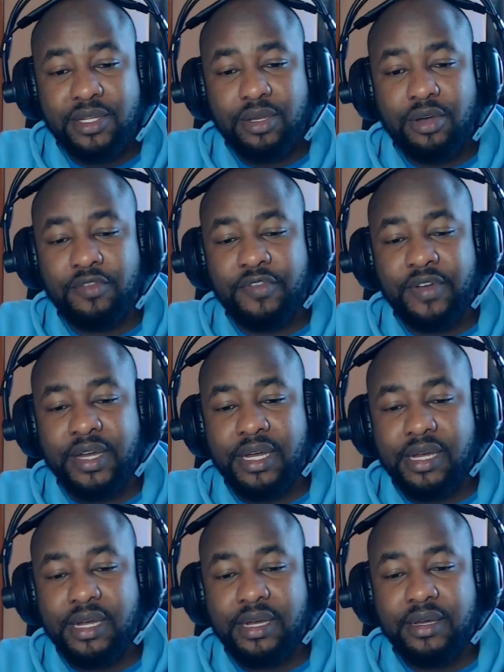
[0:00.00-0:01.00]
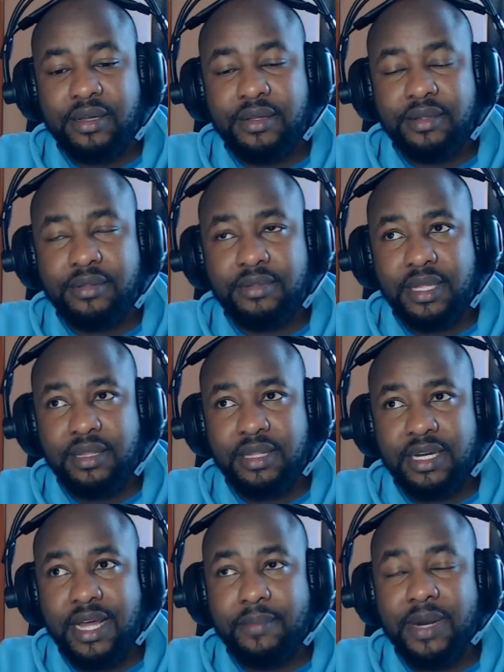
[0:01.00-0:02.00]
of the
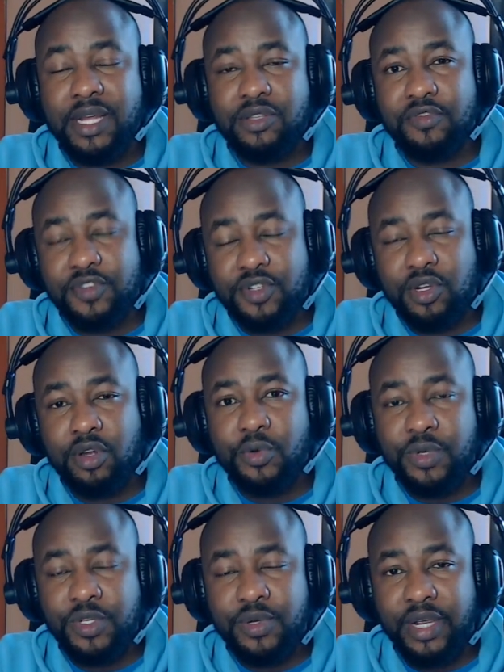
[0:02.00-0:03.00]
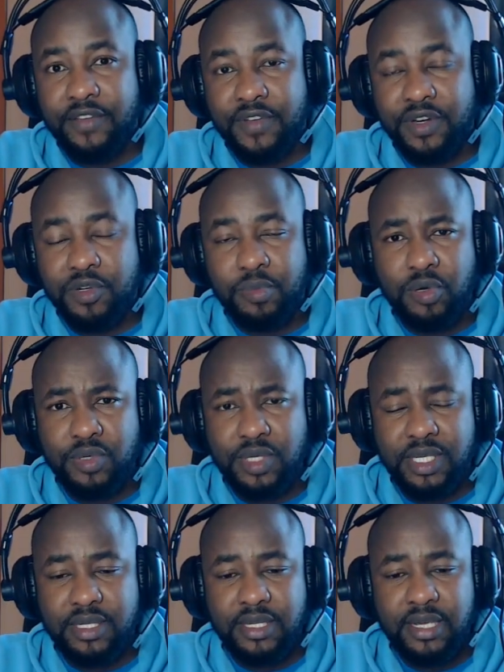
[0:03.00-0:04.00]
tablets of stone which were given to
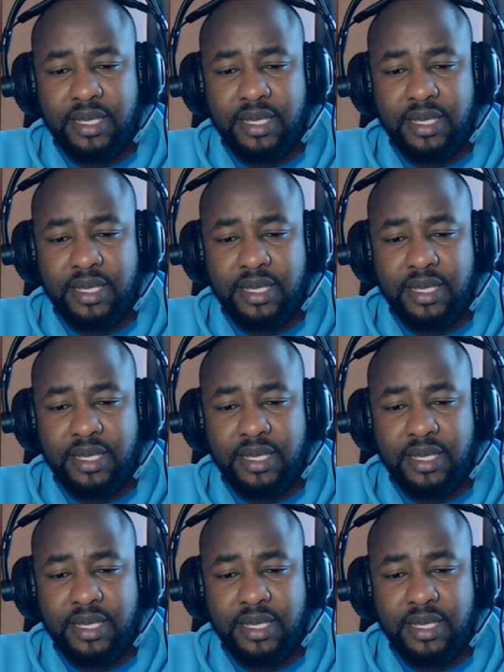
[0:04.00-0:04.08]
Moses.